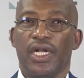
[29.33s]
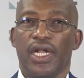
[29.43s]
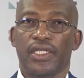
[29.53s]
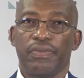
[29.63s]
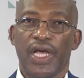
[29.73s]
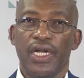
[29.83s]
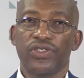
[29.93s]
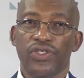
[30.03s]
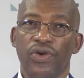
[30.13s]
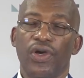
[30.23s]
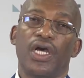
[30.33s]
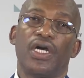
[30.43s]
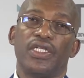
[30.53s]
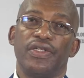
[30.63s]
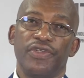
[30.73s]
like the balanced
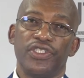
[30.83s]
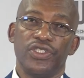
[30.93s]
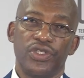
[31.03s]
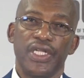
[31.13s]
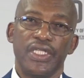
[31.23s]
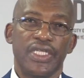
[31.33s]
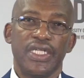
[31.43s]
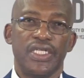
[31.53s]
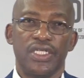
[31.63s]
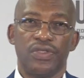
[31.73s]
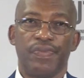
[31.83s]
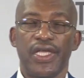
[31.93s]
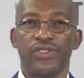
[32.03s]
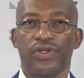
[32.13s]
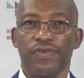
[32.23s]
scorecard Envision 2030 is
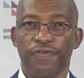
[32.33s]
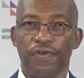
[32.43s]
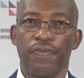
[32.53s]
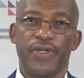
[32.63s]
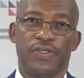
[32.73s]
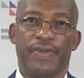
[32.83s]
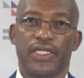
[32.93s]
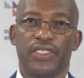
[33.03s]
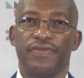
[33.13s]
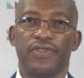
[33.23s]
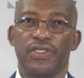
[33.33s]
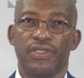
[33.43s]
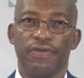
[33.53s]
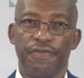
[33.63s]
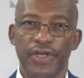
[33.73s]
based on four perspectives,
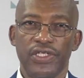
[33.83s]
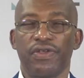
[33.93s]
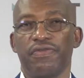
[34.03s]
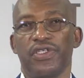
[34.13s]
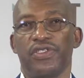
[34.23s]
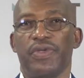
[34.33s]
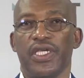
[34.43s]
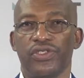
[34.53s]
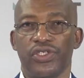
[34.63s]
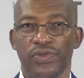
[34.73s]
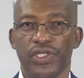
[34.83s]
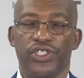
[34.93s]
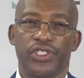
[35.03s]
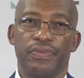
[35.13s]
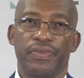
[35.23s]
the first of these being
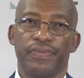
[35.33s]
stewardship.